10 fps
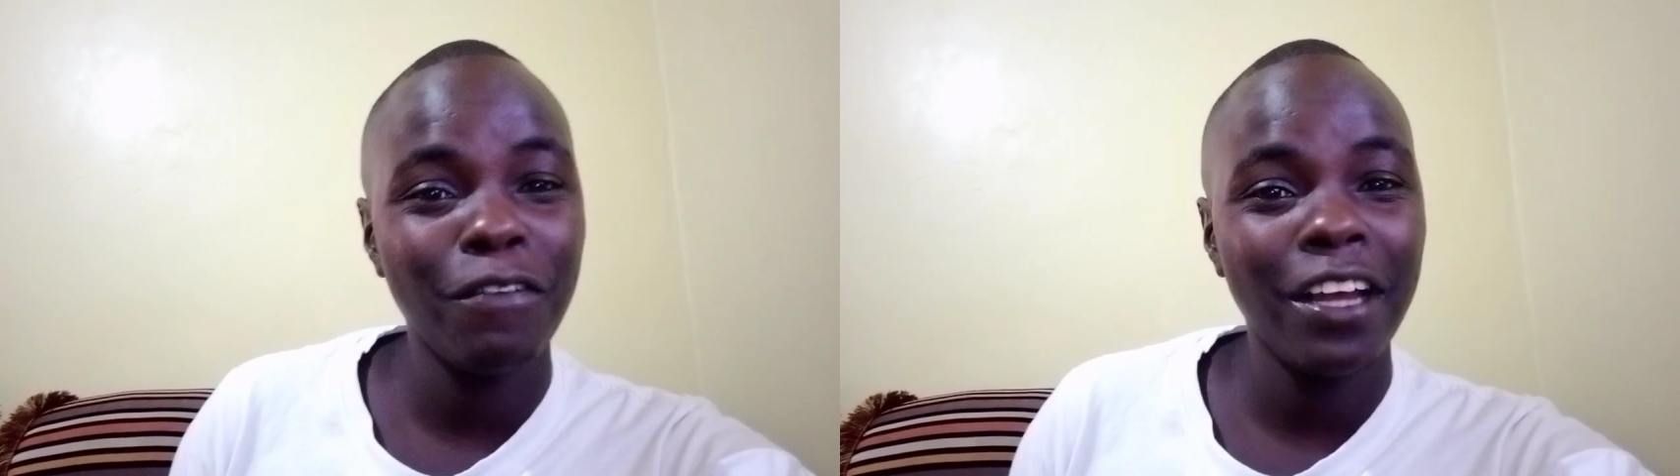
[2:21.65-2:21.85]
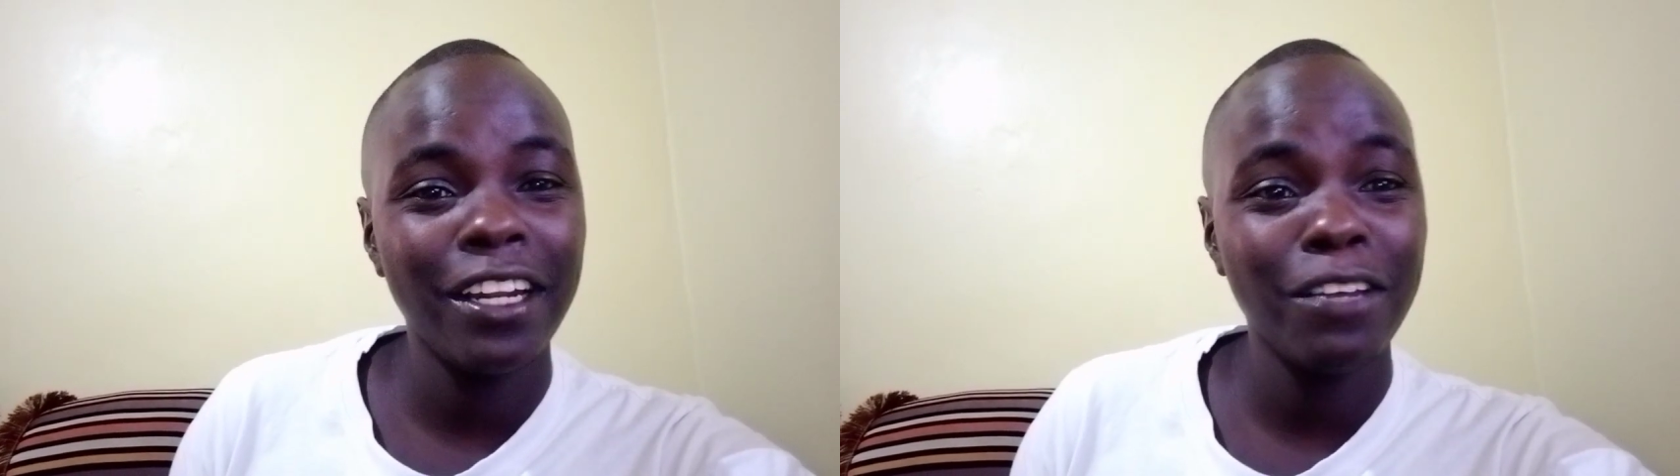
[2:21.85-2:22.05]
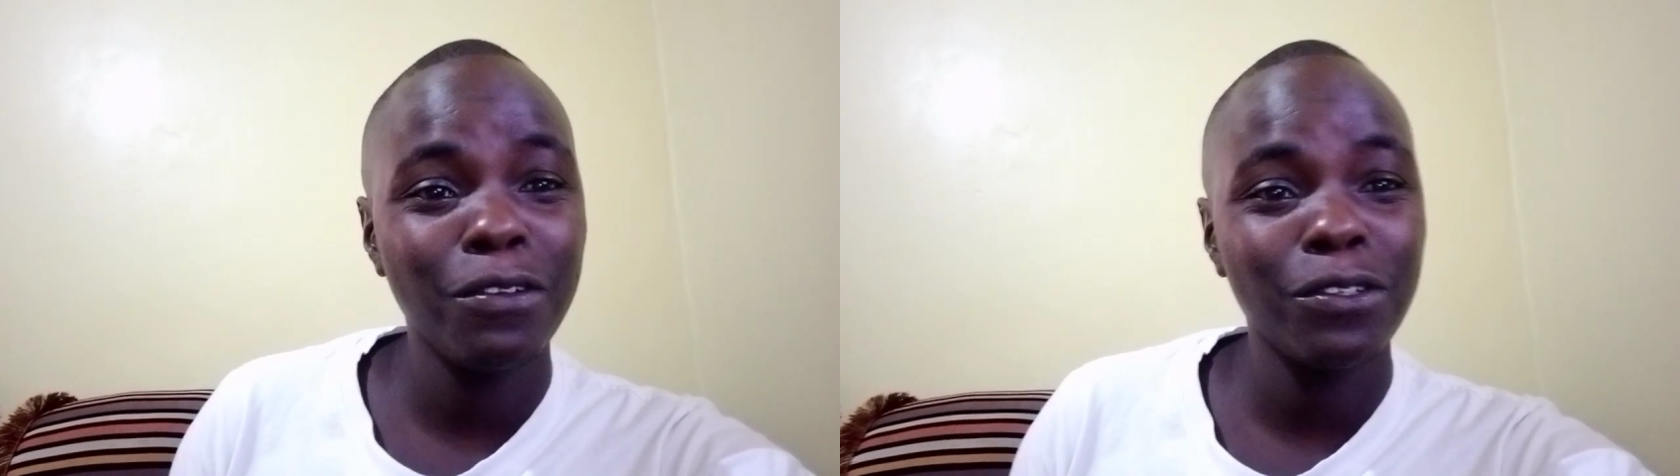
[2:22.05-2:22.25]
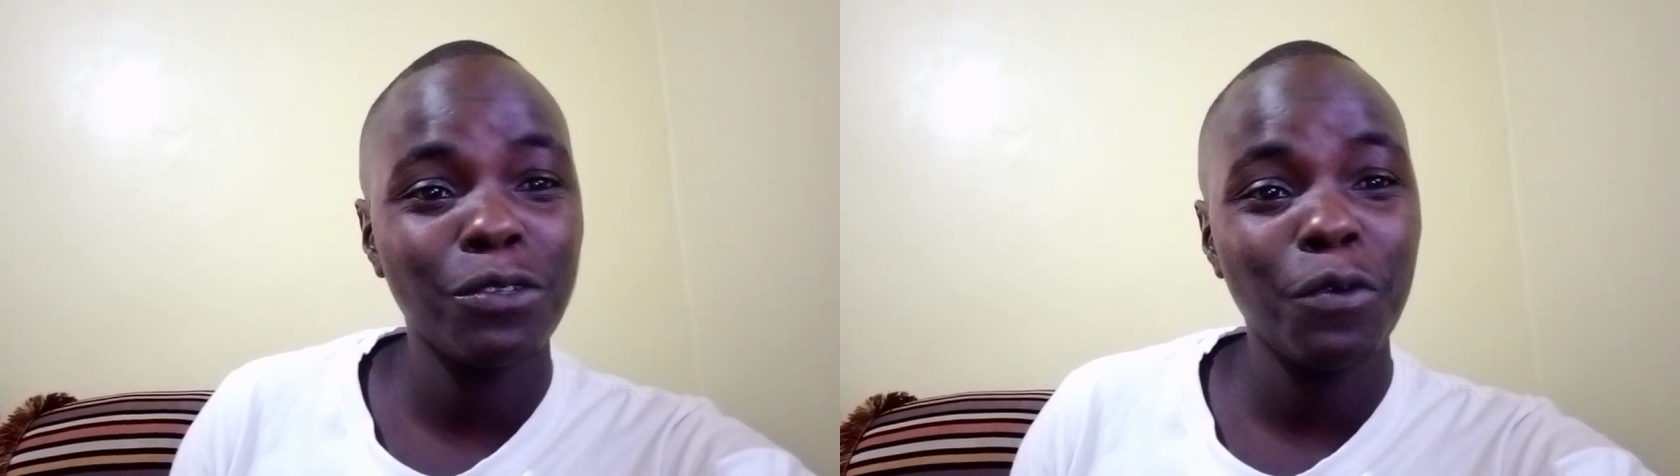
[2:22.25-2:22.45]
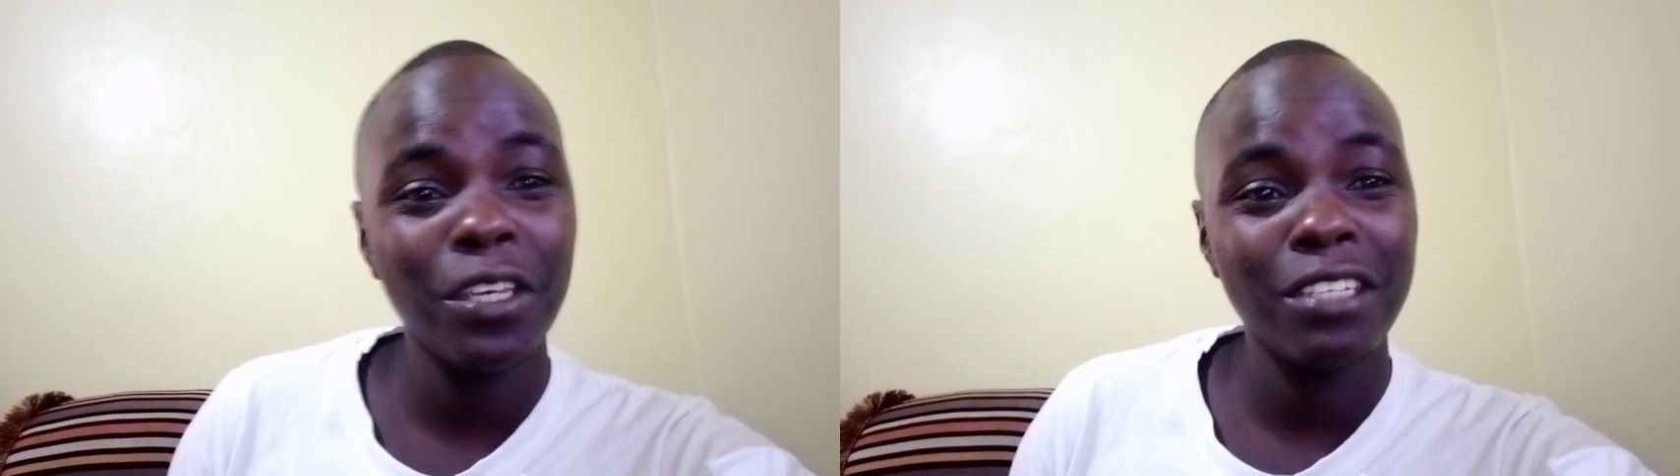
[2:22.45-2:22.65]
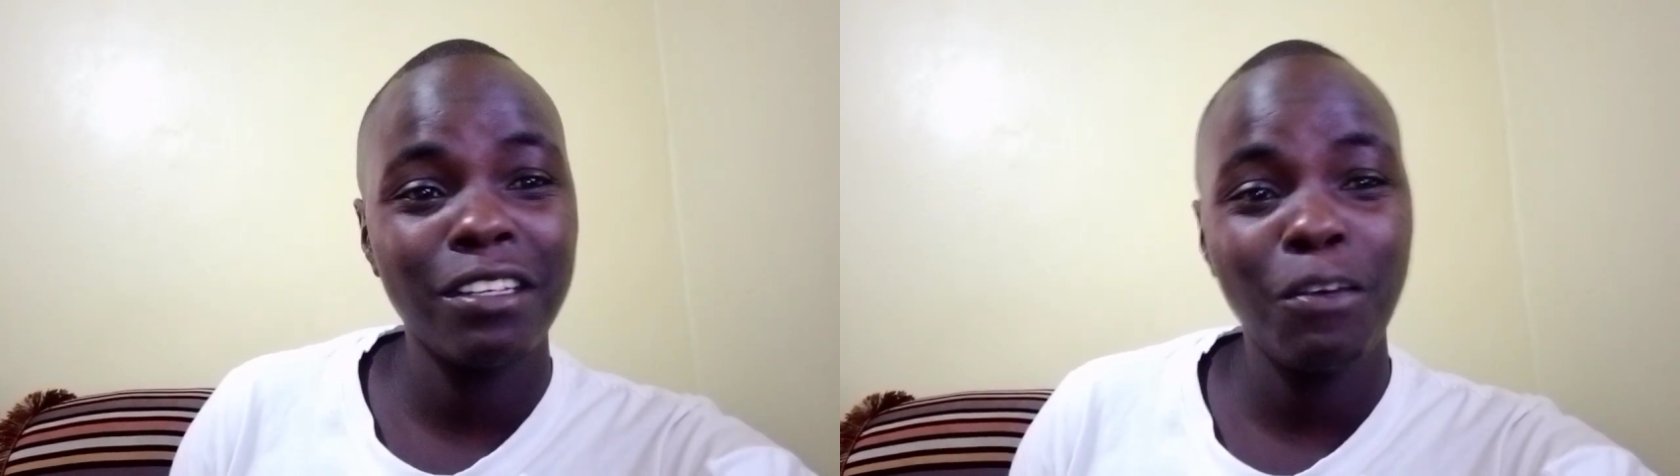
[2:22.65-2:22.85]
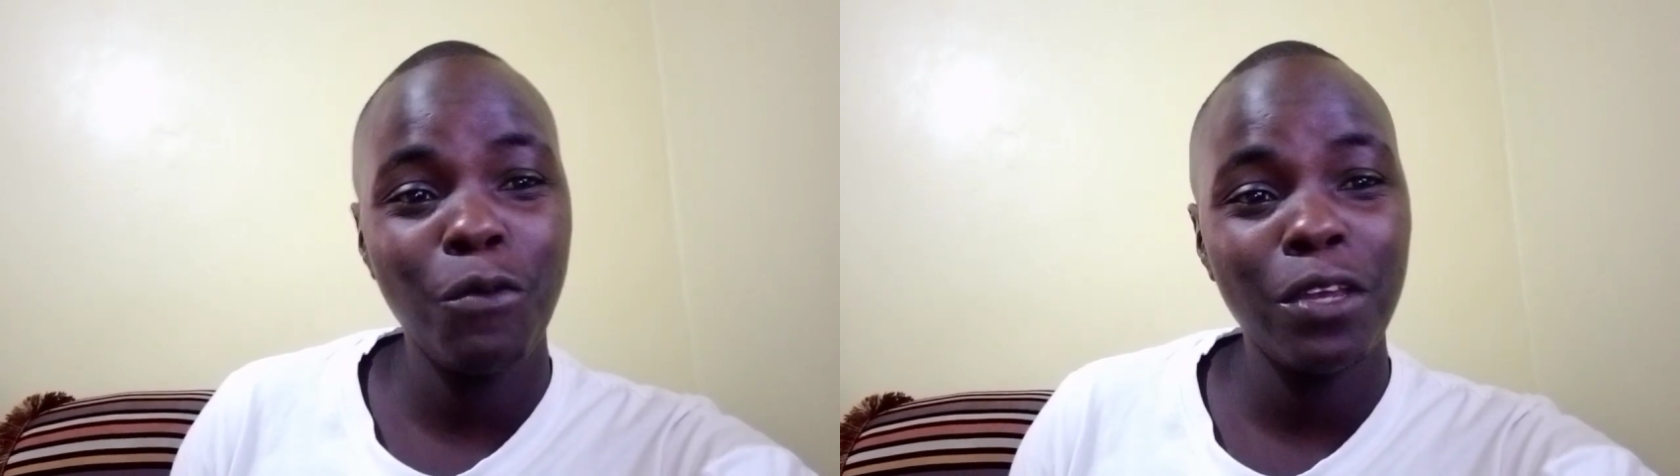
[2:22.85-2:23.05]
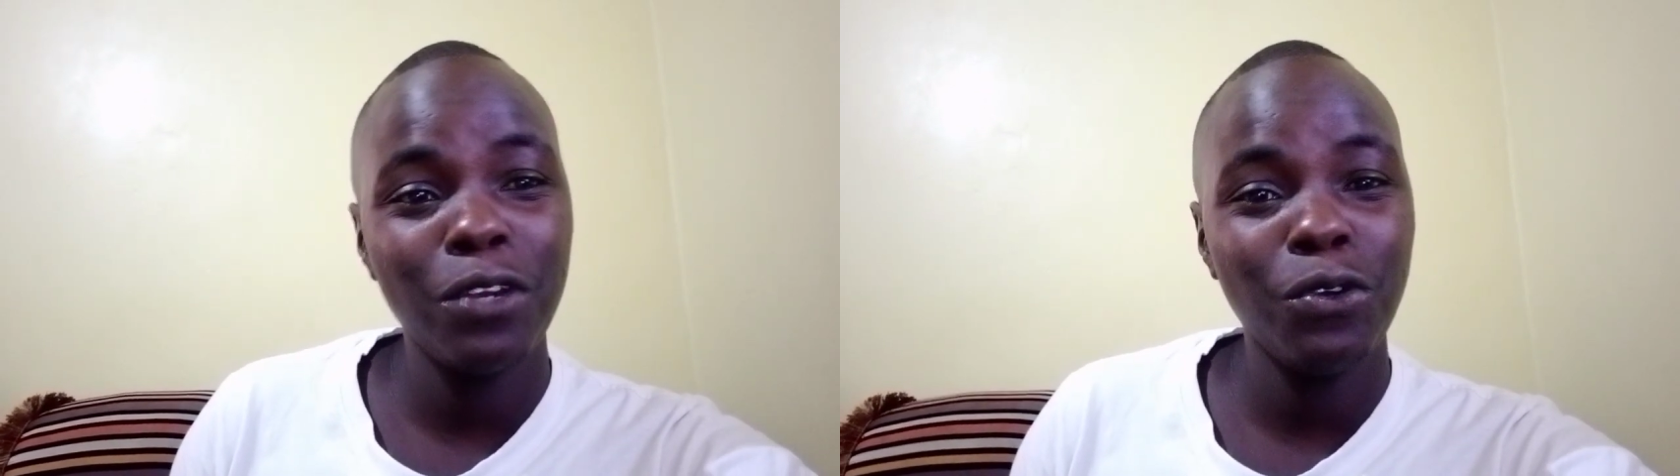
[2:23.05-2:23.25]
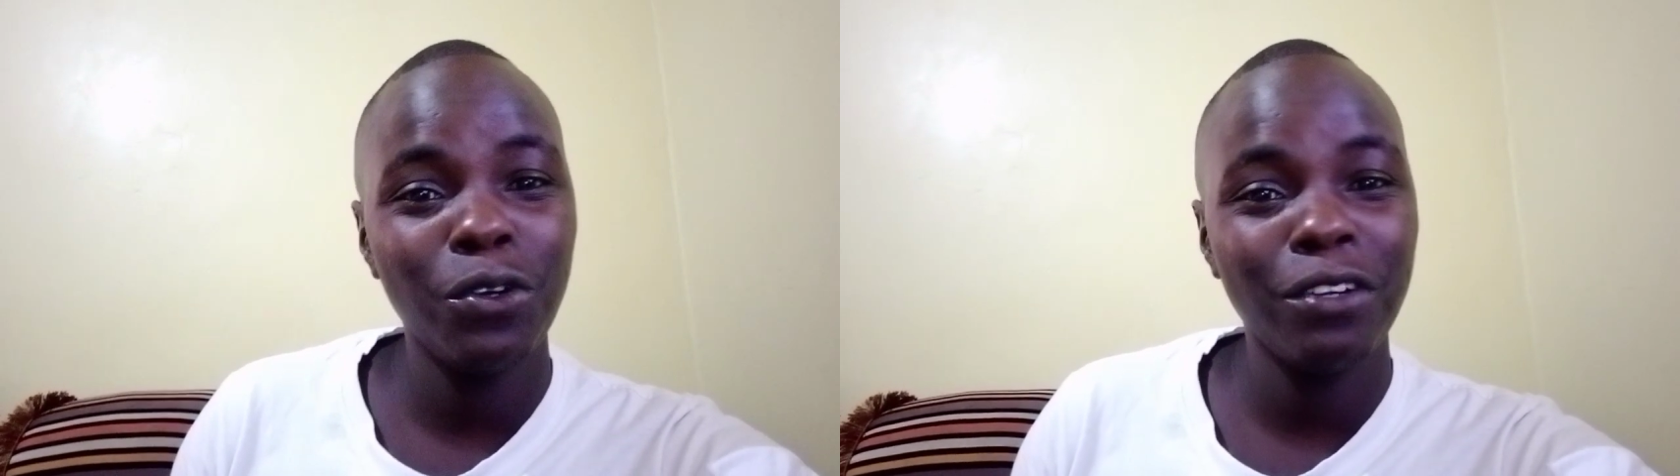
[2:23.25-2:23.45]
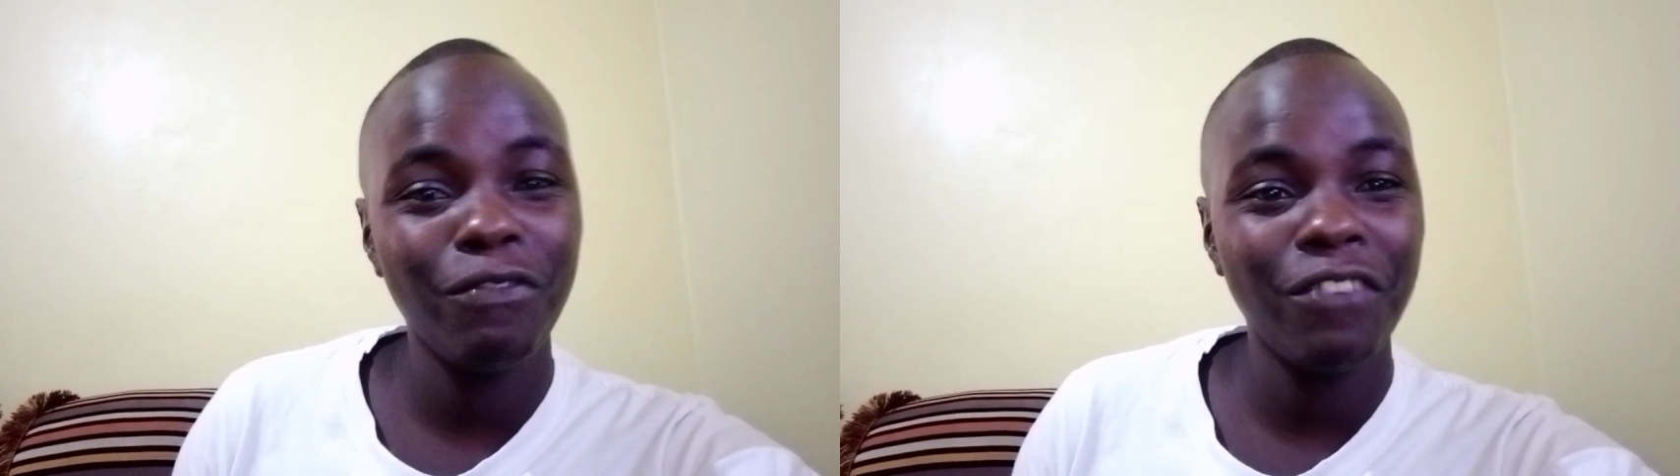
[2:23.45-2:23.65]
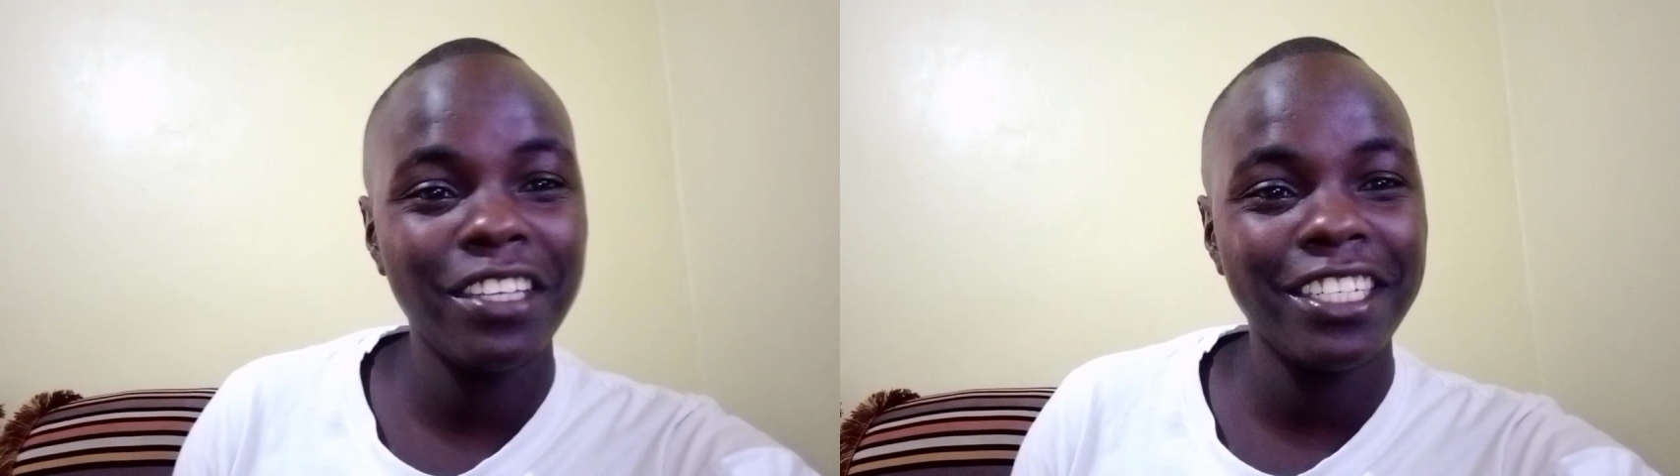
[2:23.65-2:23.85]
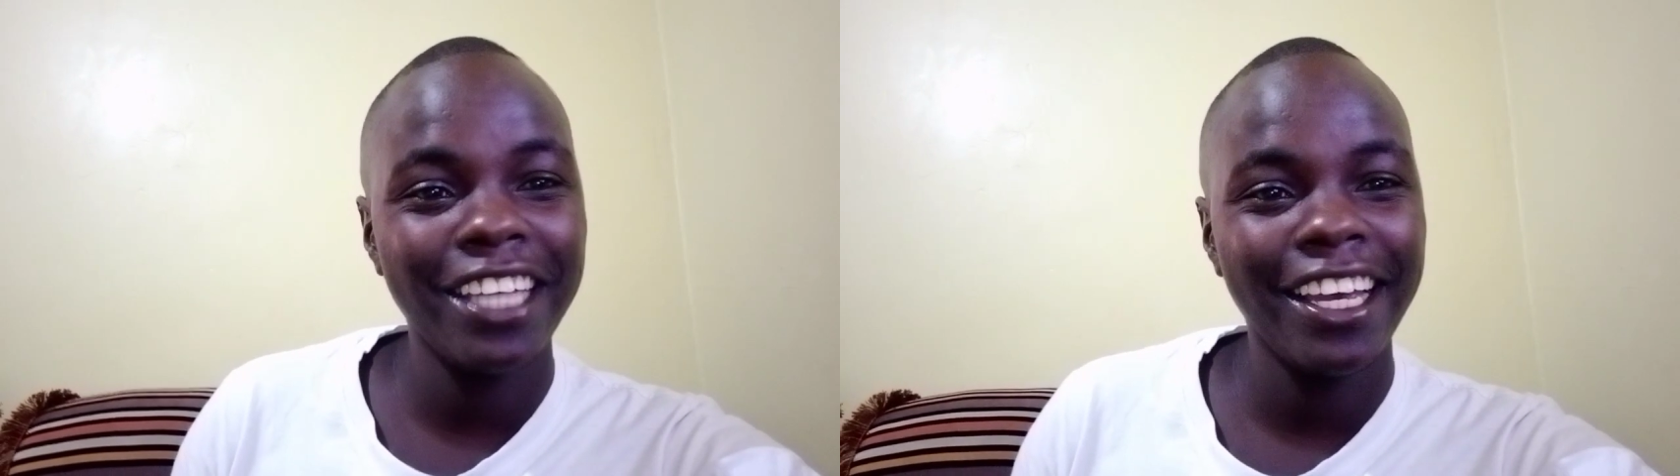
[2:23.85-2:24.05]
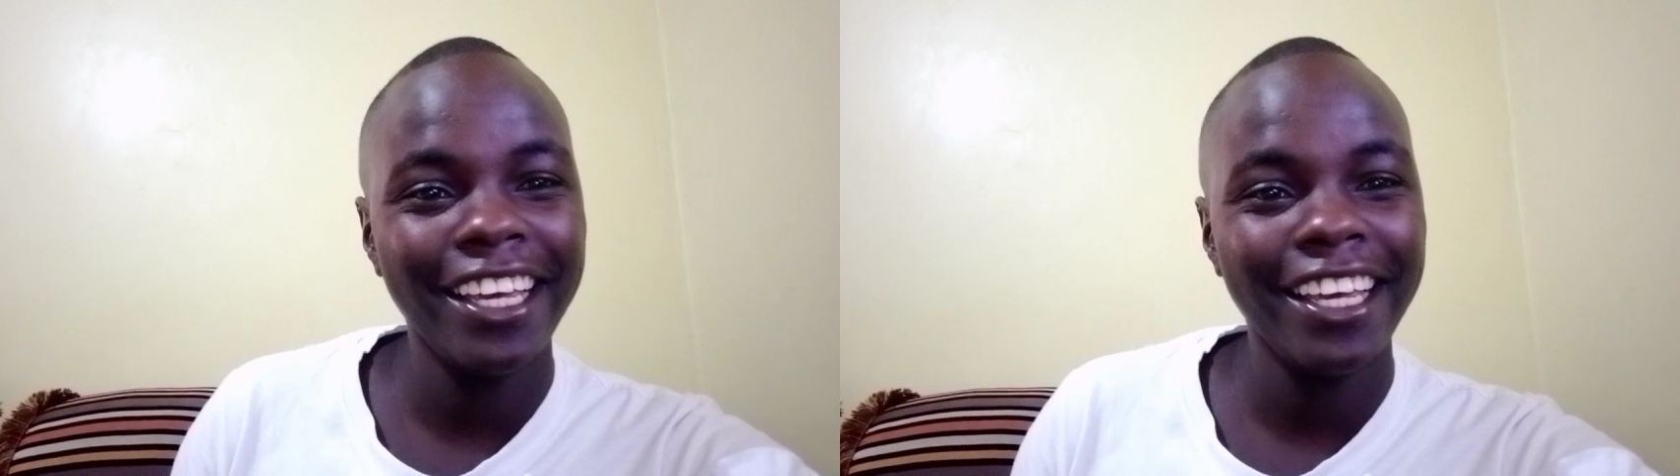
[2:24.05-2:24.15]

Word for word: news which we don't feature